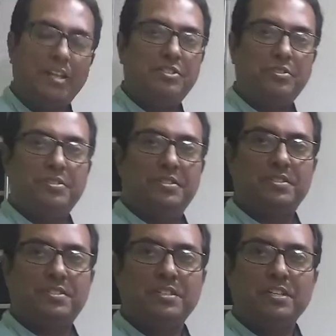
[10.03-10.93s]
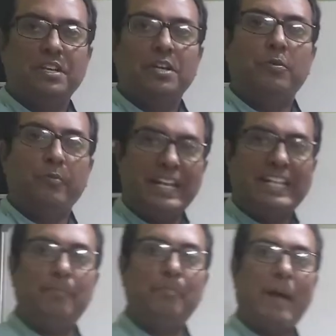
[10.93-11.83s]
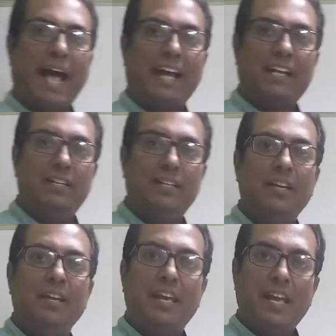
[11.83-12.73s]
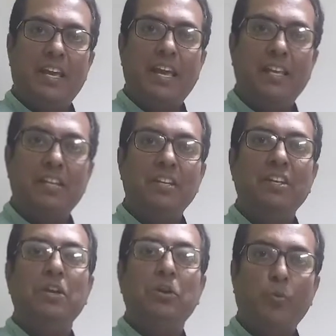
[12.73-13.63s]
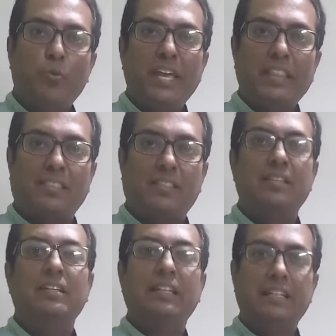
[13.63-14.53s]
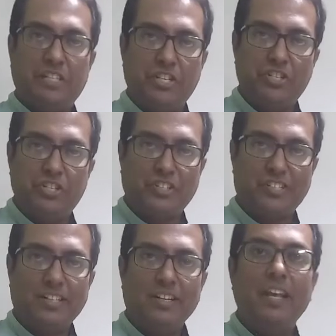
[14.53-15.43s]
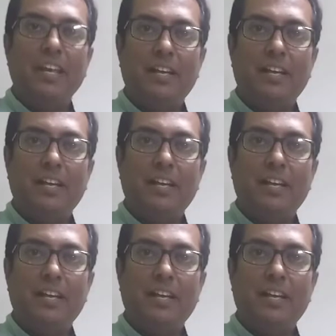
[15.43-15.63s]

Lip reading: Hello students, welcome back again with DG sir.